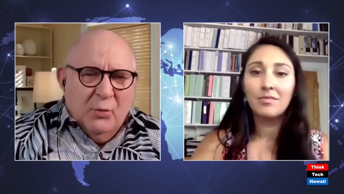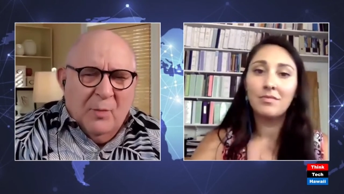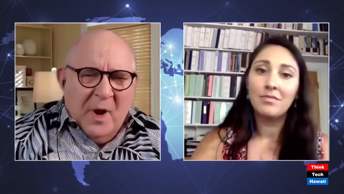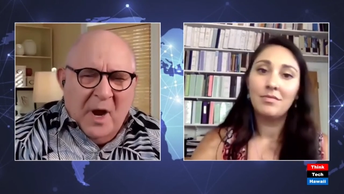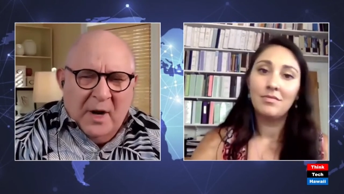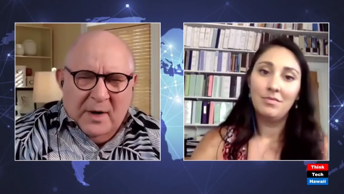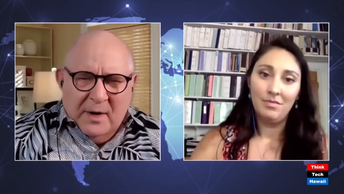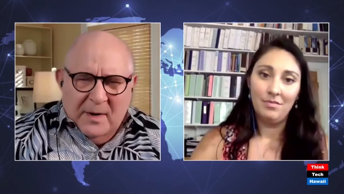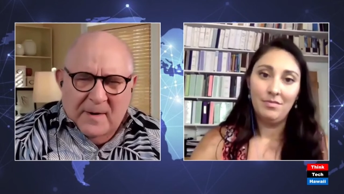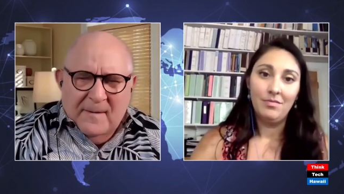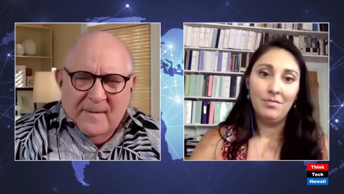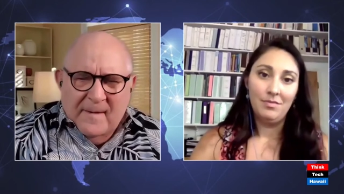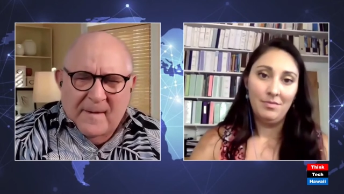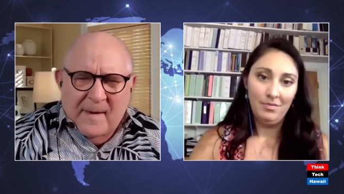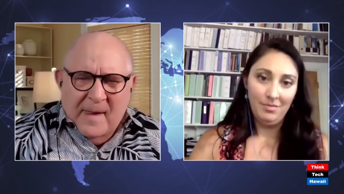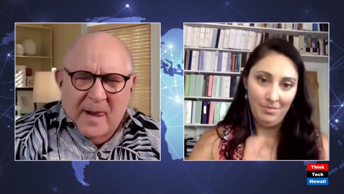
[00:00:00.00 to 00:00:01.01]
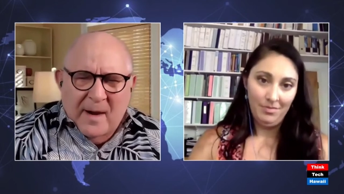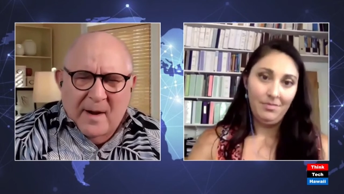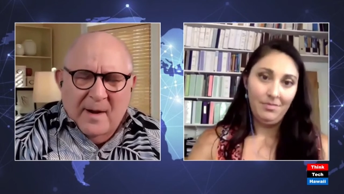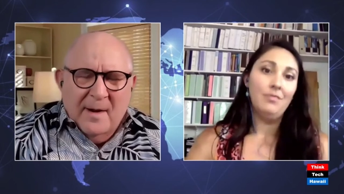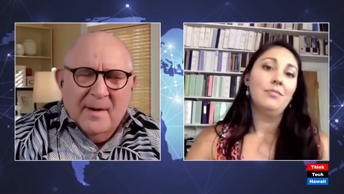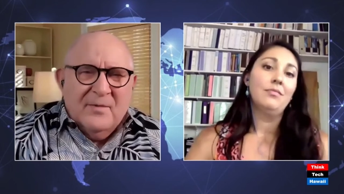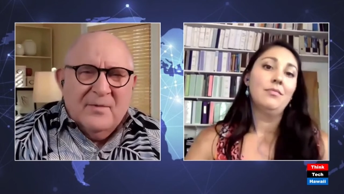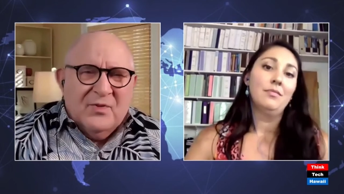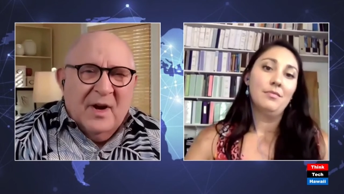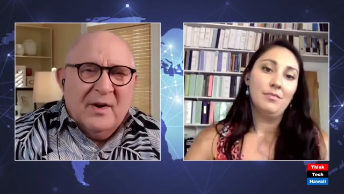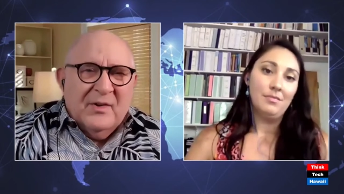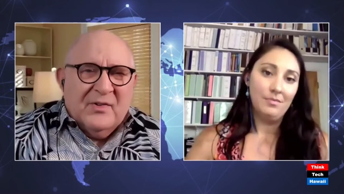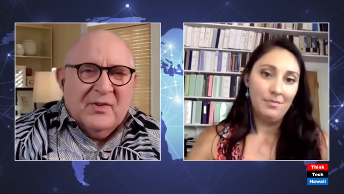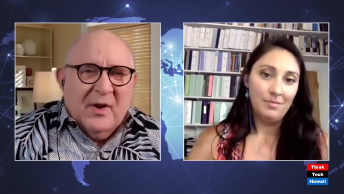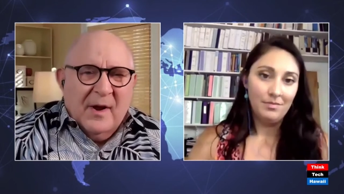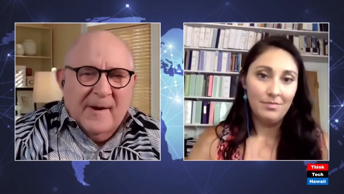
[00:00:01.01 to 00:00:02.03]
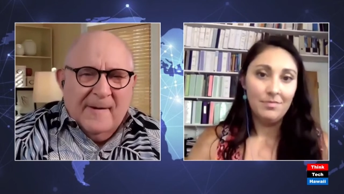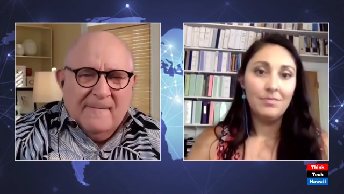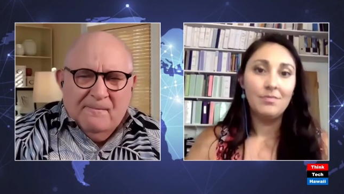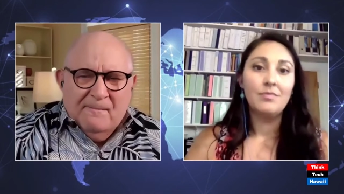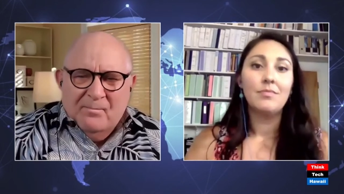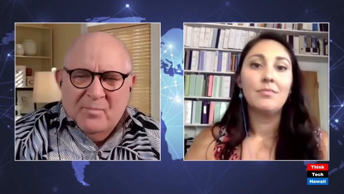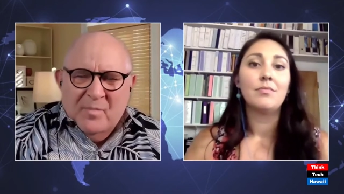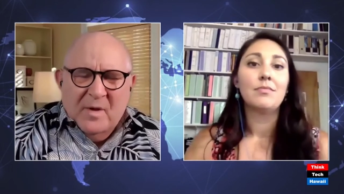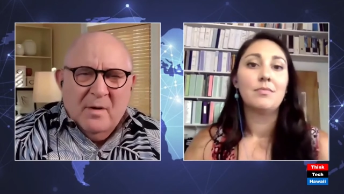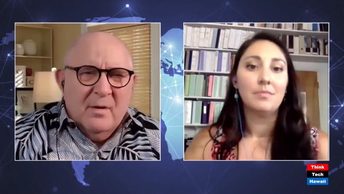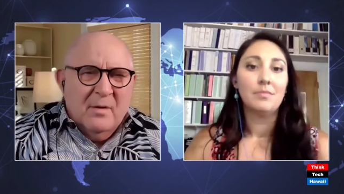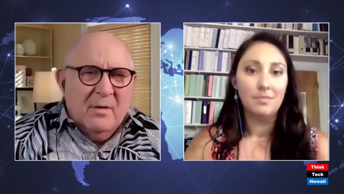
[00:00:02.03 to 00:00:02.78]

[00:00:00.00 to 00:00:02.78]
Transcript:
Speaker 1: humanity, uh, genocide, uh,